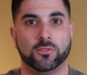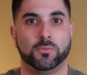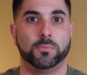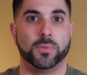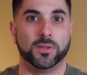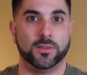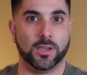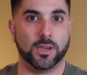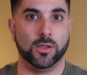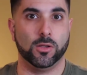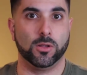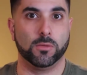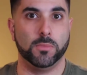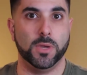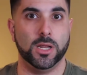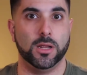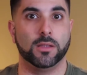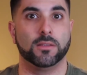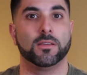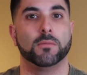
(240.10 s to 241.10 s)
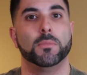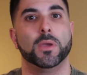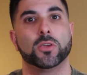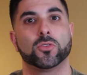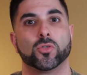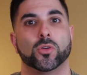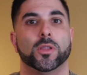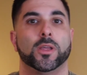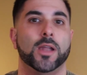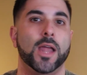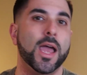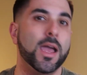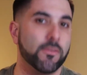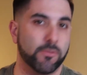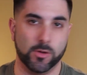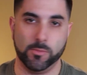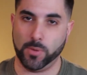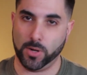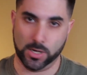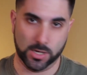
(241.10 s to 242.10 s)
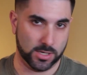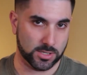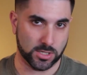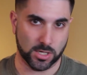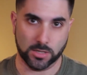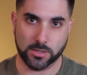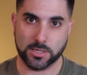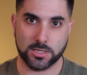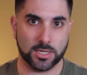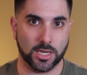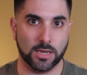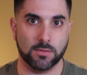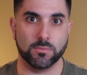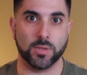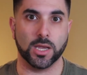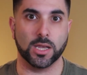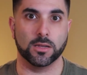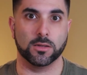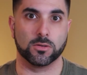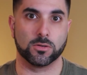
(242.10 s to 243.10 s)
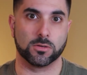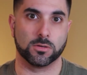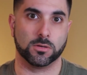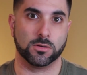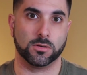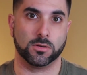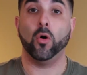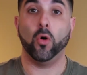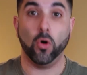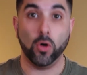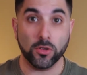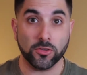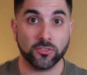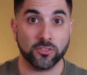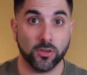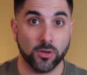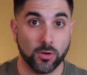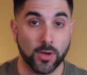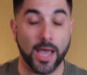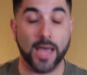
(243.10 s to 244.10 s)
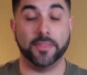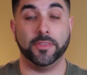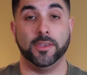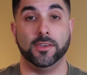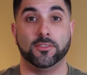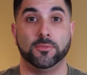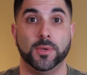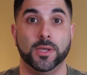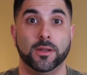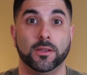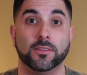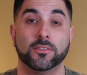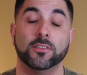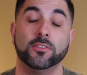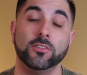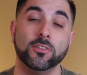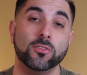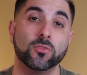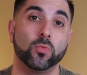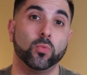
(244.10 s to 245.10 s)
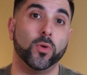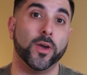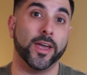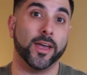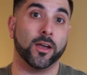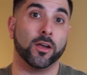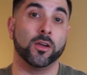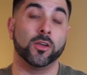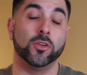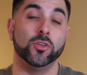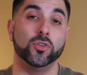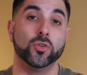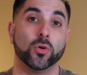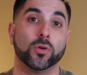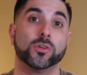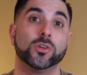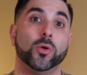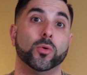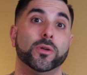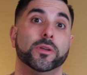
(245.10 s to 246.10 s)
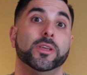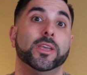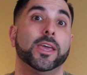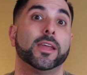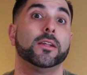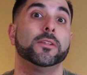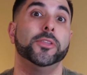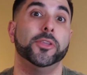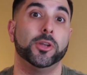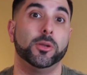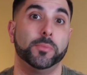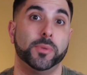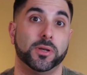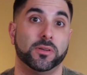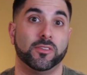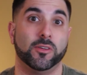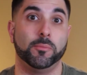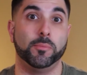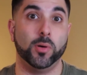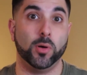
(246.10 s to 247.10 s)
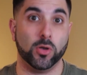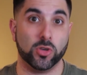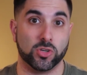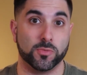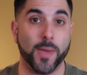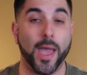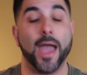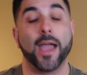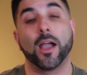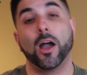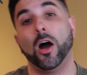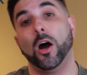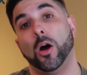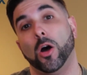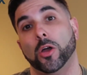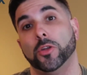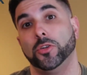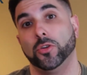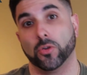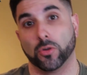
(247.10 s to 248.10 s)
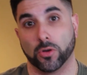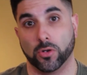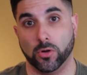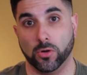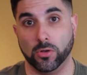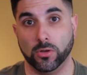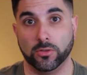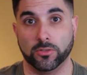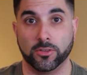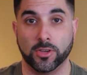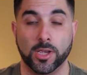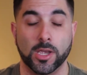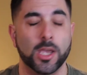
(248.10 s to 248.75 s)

particular meeting to make sure that everybody is on the same page. Also at these meetings, this is where you're going to get a little bit of a pushback on your goals.